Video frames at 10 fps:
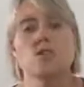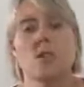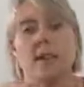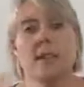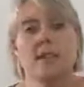to
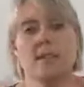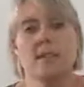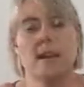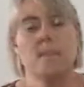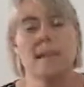try
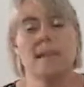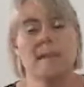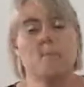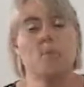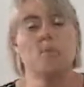and bring
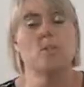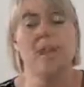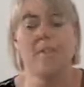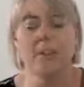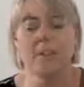that more
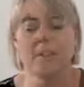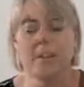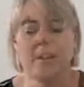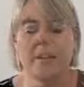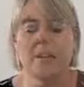together.
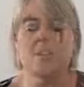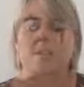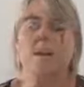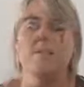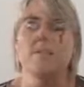
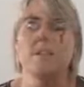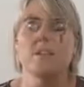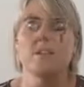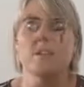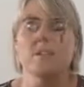So I
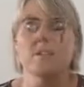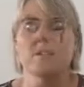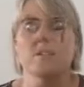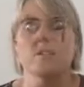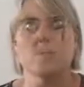feel the
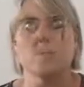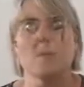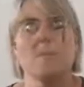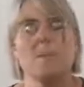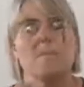conference is
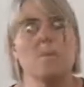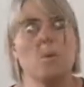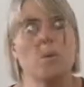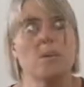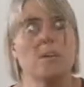
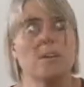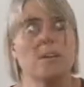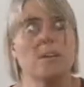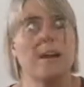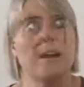probably
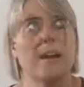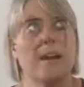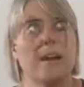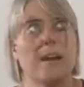more,